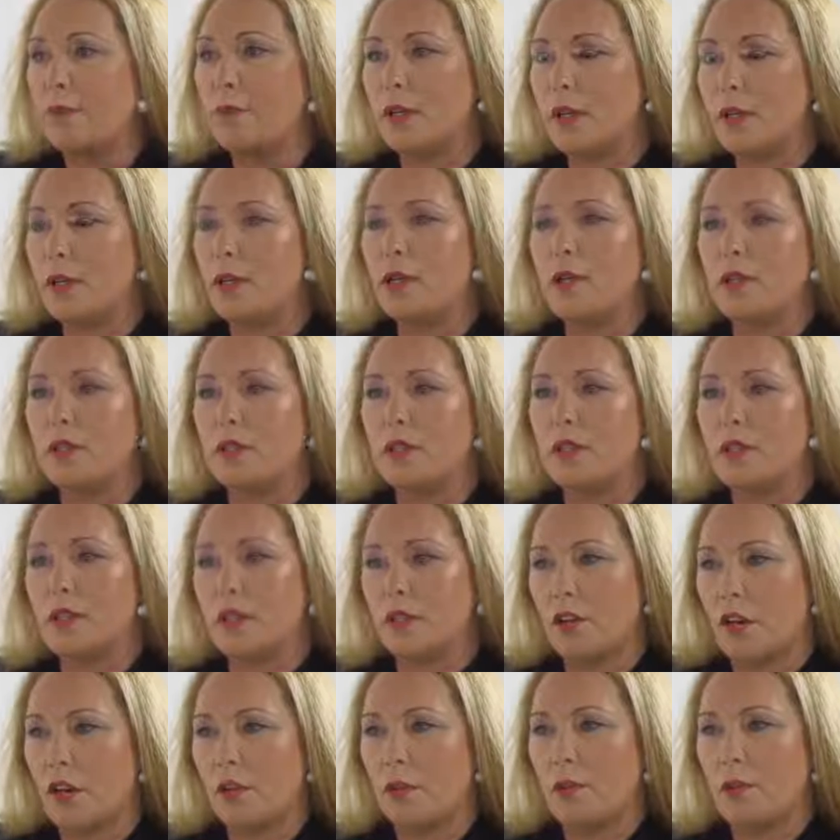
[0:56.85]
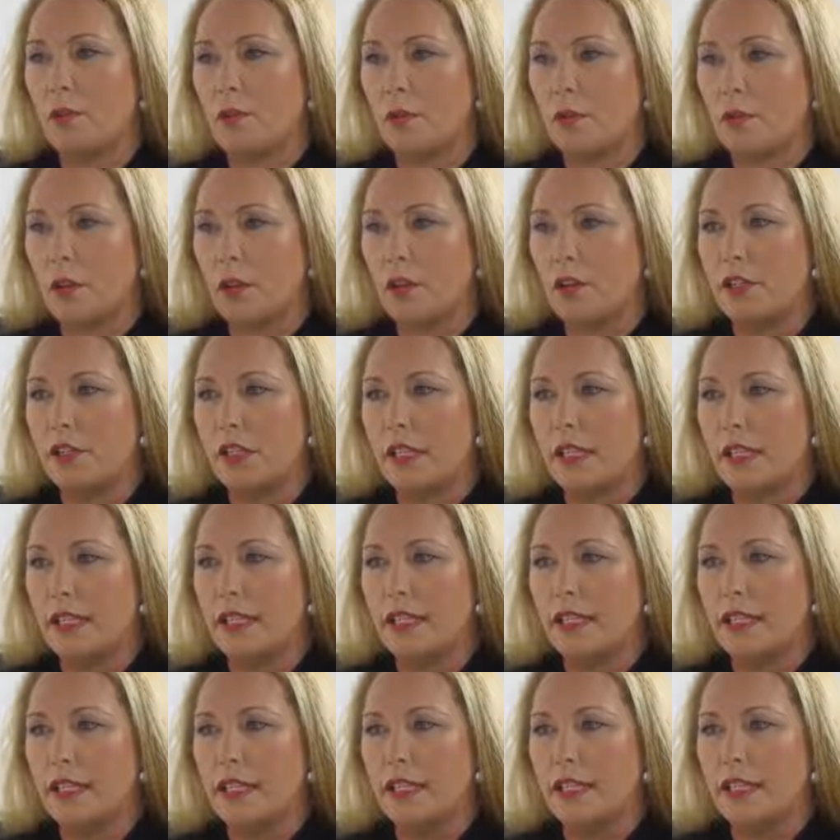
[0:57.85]
We call it the scope of the
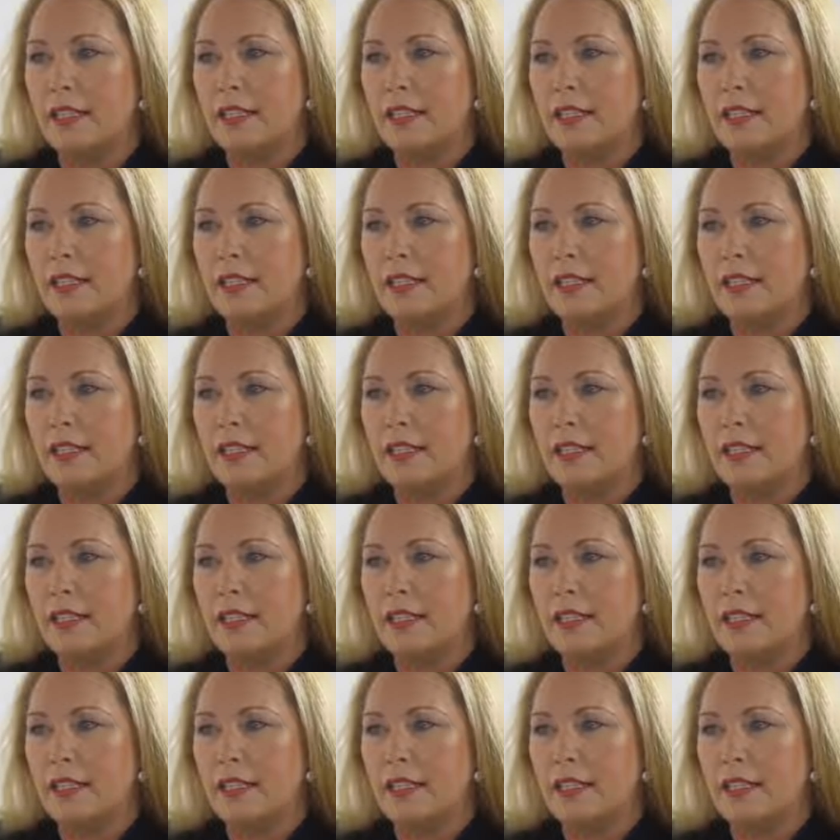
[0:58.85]
project.